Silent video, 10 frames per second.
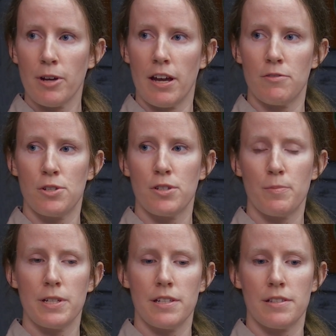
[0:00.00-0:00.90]
We have two
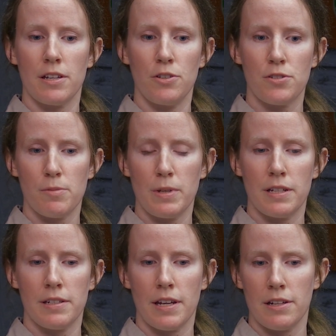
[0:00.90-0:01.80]
species that used to be
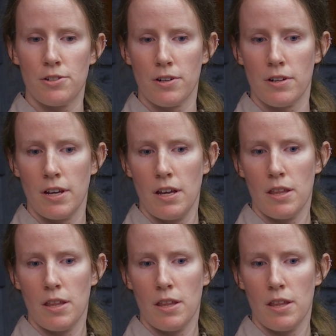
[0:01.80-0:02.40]
endangered,